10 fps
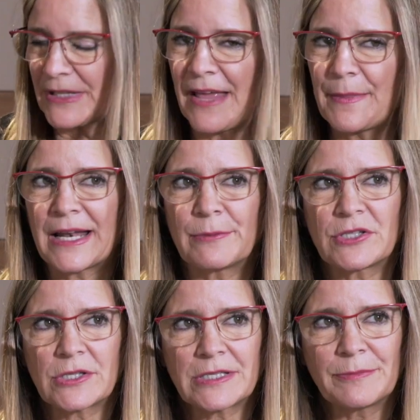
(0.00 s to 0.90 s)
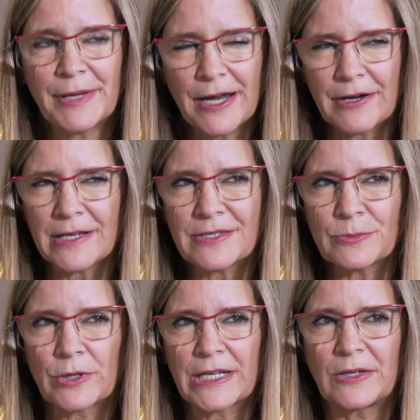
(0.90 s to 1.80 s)
And then I was just in Paris
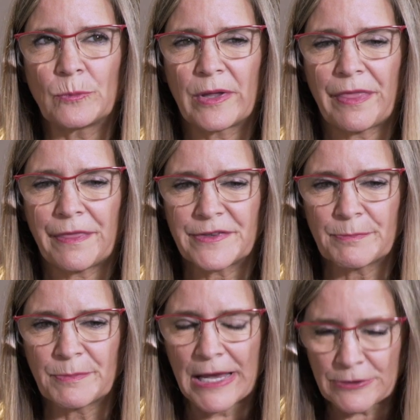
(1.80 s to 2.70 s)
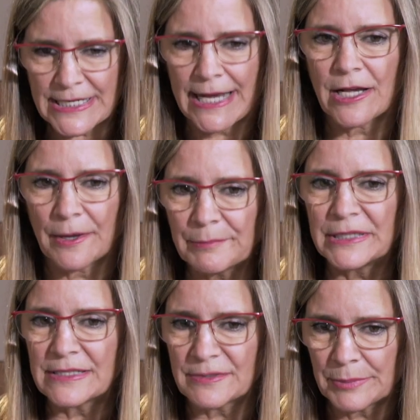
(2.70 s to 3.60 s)
working with biotech
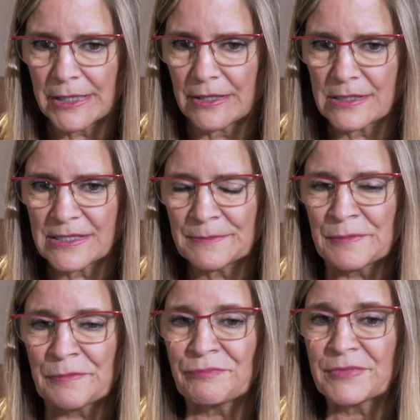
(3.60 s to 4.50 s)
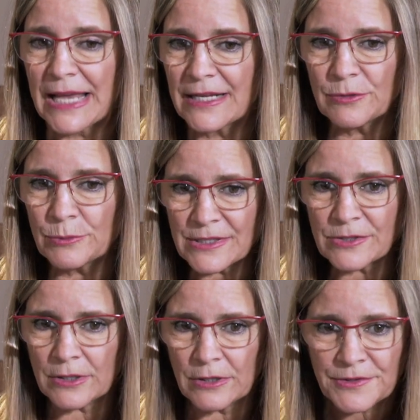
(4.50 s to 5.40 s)
companies in Paris, and it
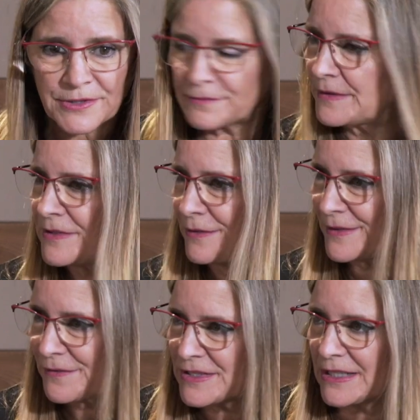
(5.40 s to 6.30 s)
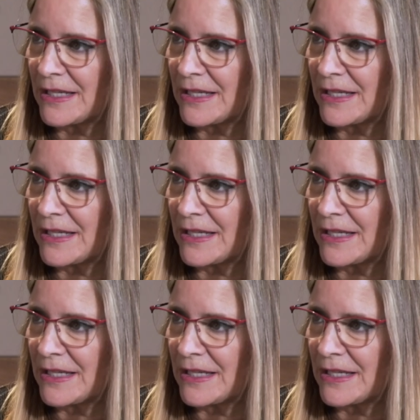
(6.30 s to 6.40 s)
was close to 50-50.